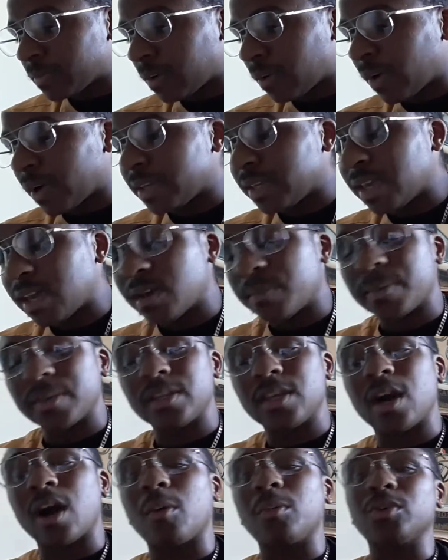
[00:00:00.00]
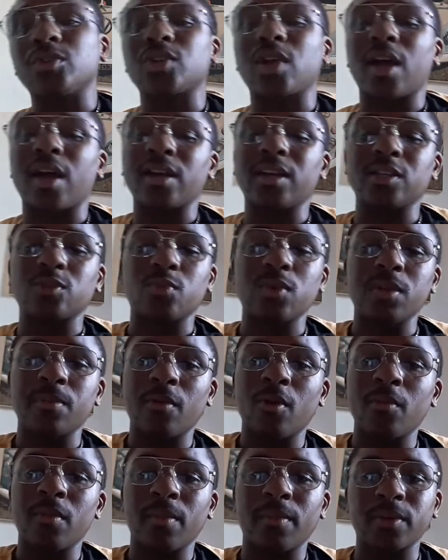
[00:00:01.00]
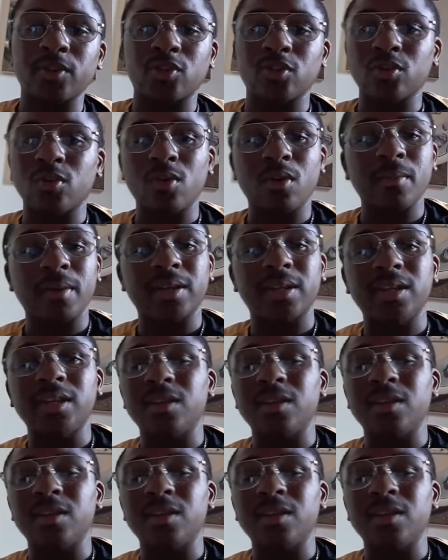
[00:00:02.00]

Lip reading: Alright, yeah, man, Yahweh Shai had his weak moment, but you know what, man?